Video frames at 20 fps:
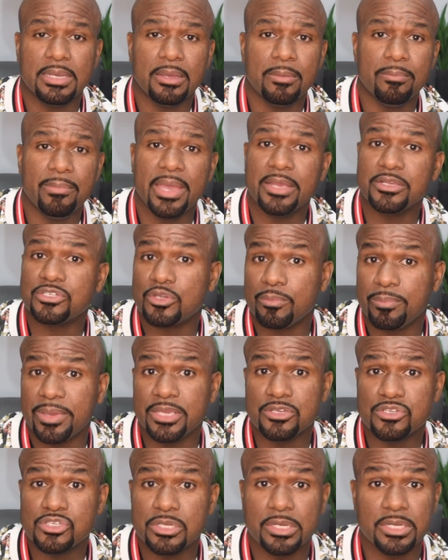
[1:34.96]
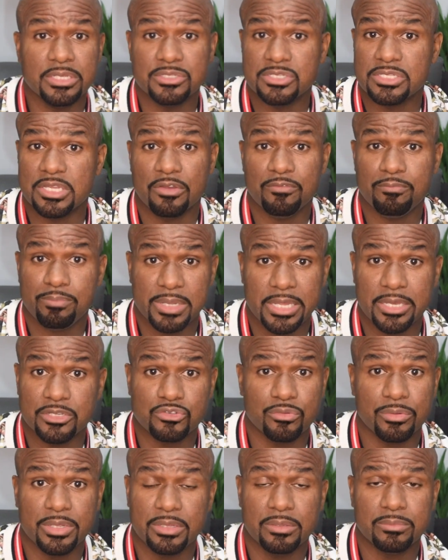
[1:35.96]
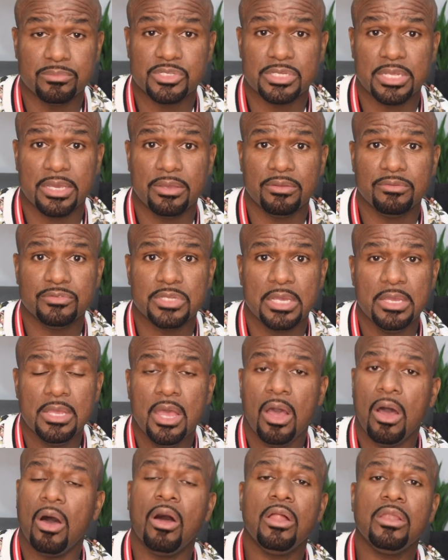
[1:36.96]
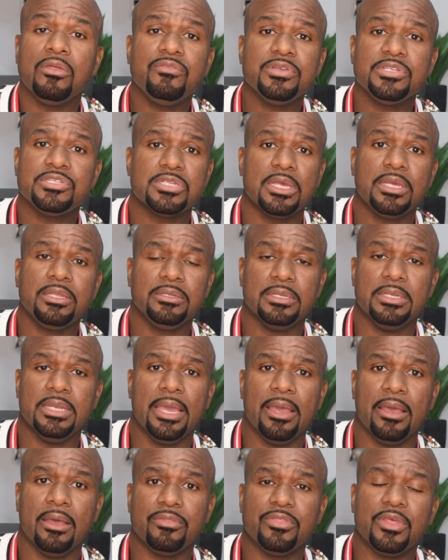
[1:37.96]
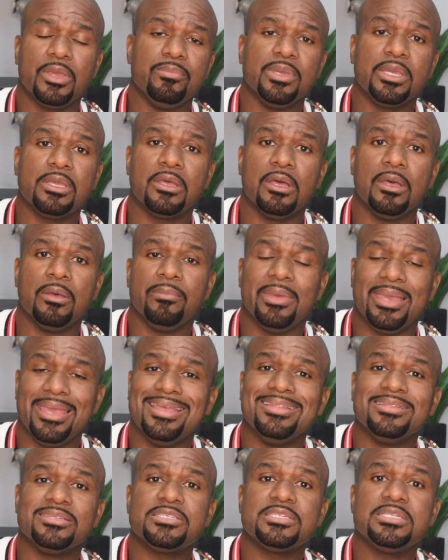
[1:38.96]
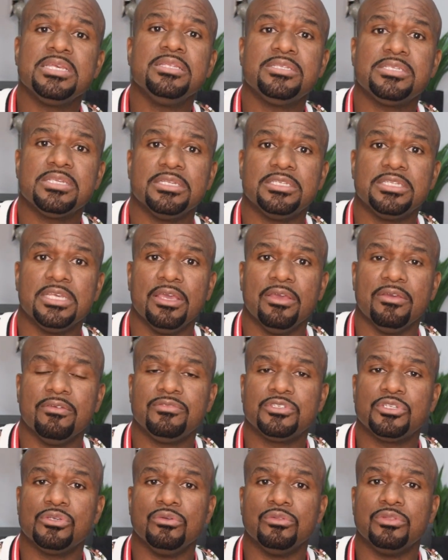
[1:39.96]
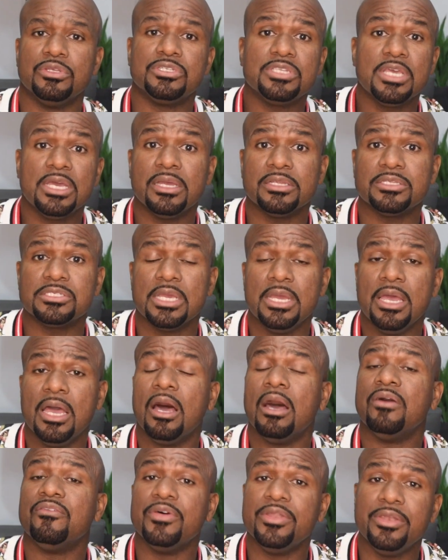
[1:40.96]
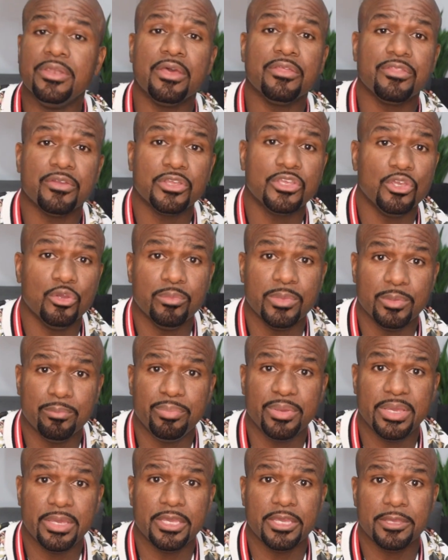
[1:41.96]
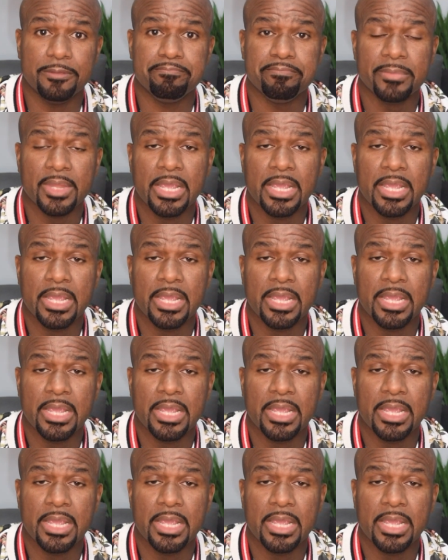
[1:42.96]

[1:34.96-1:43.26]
masturbation and self-pleasuring themselves, all of a sudden now they become insensitive to the touch of another human being.